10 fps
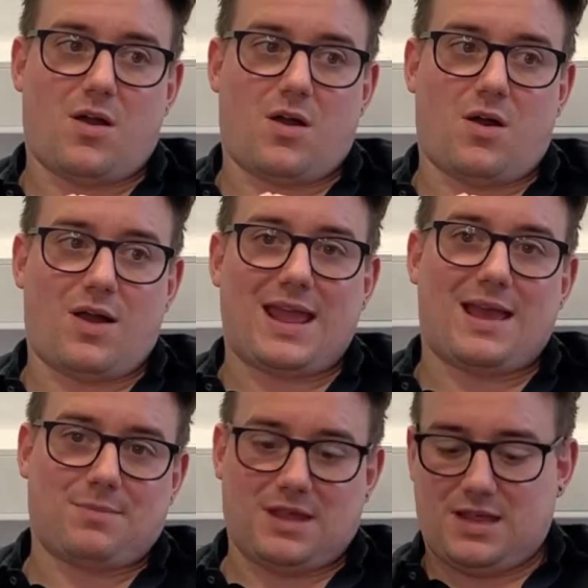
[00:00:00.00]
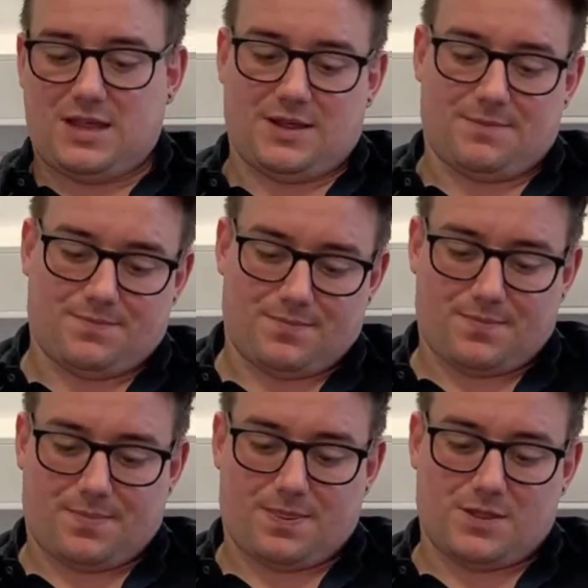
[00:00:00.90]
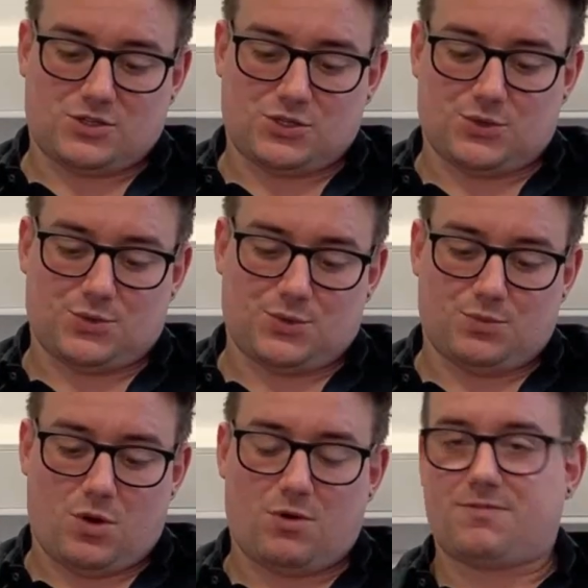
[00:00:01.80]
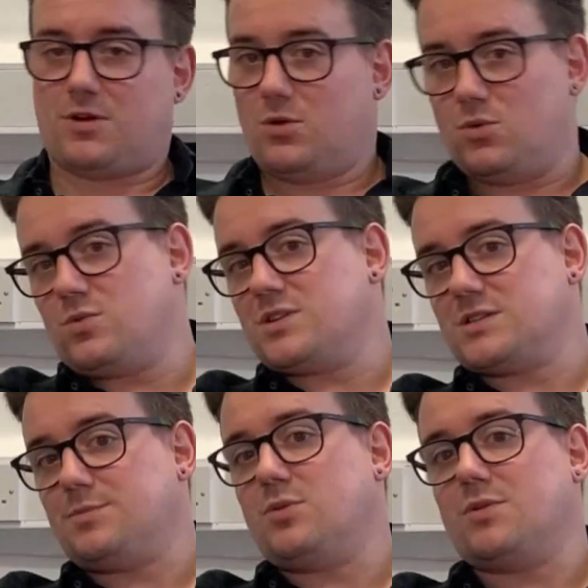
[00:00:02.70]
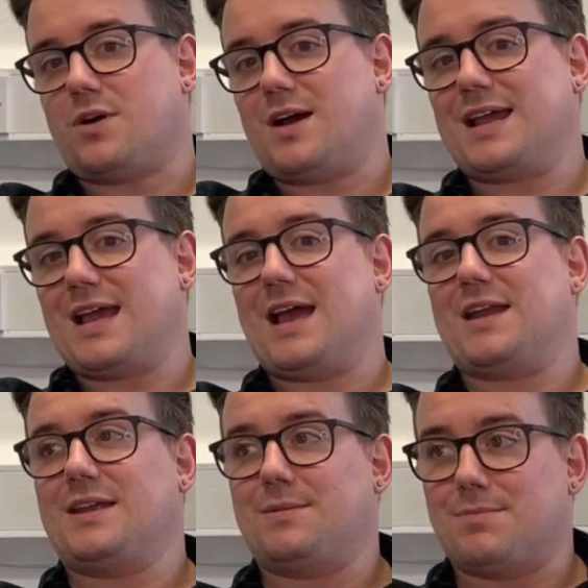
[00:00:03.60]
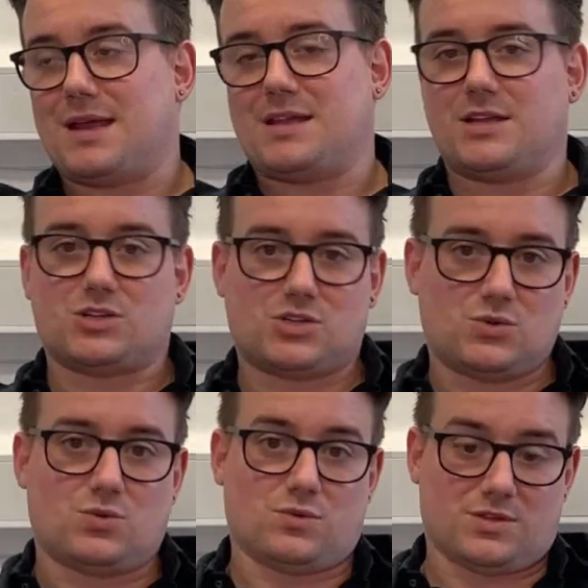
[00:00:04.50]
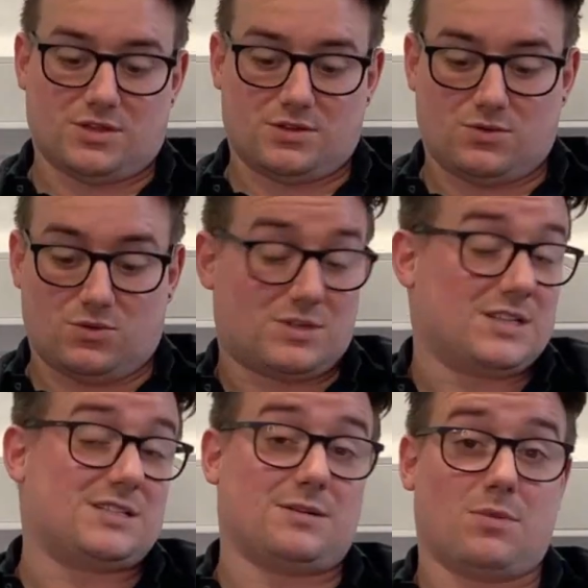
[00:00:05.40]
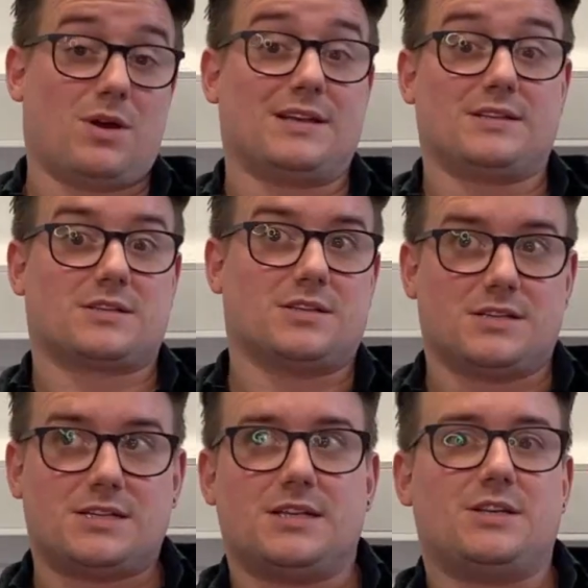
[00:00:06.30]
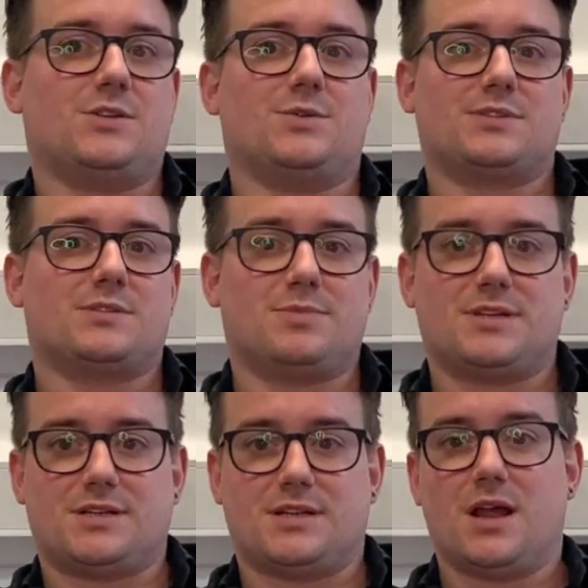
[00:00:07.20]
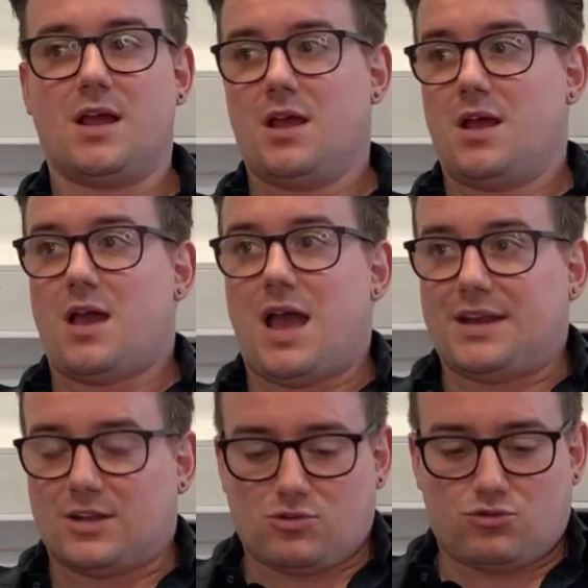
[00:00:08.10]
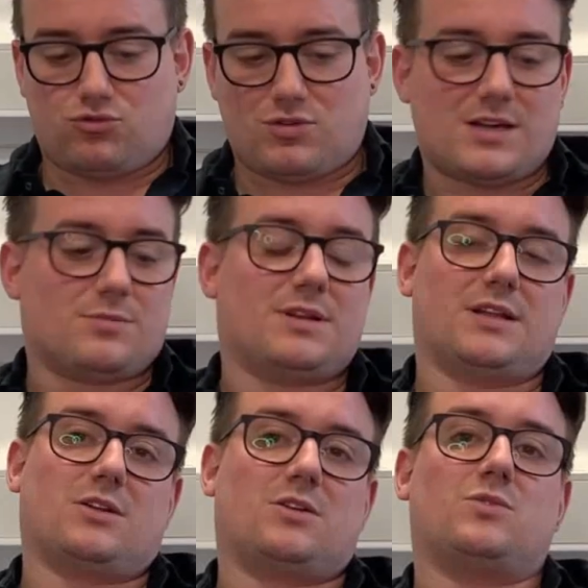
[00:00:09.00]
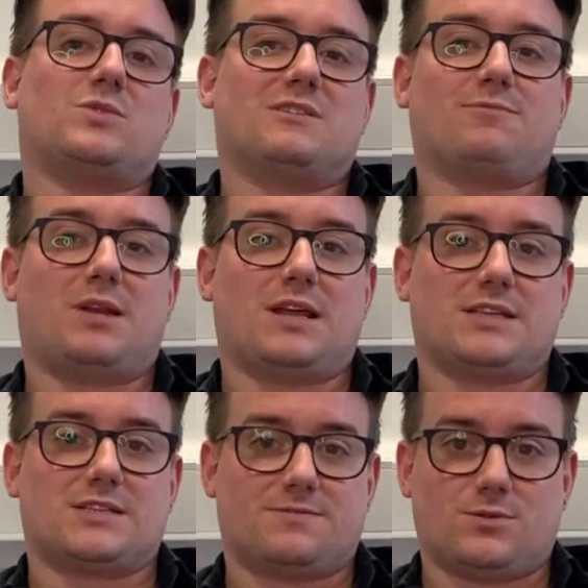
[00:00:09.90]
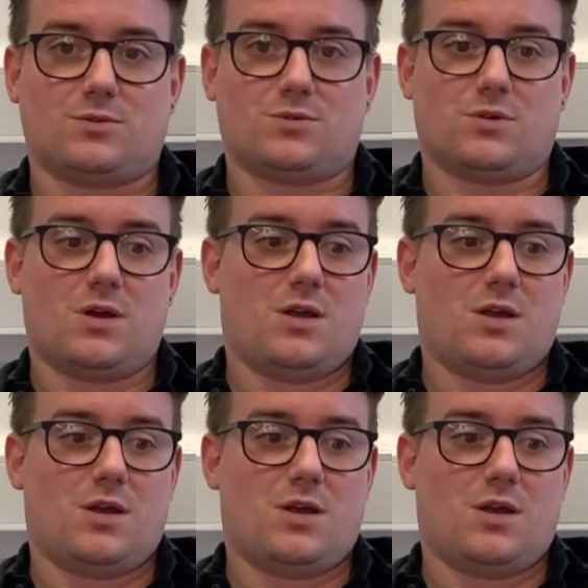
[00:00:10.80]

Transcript: I am here to offer all the support that I can in making sure that Autistic Minds continues to be an incredibly inclusive place for